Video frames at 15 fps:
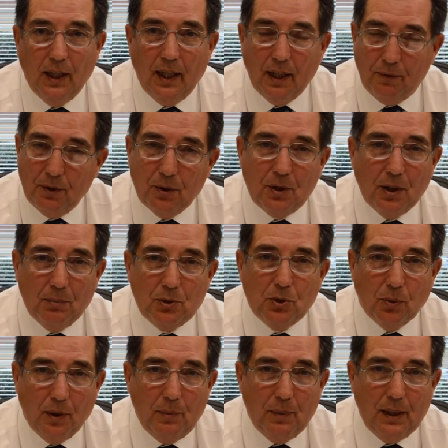And if you'll come
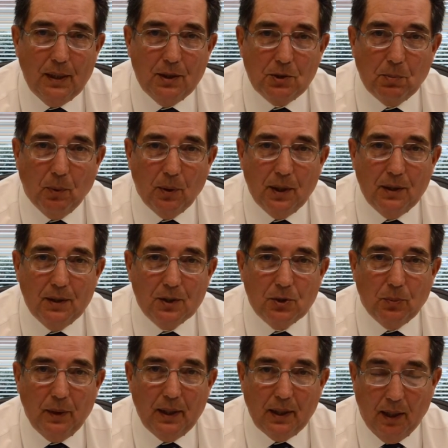join me each morning
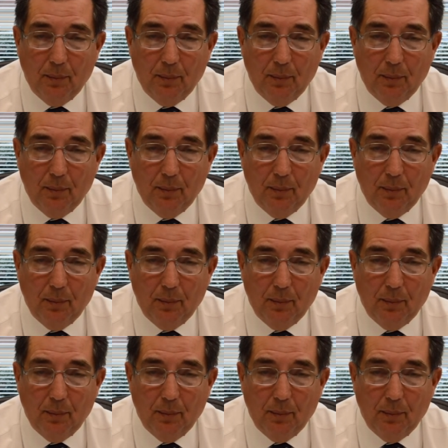this week,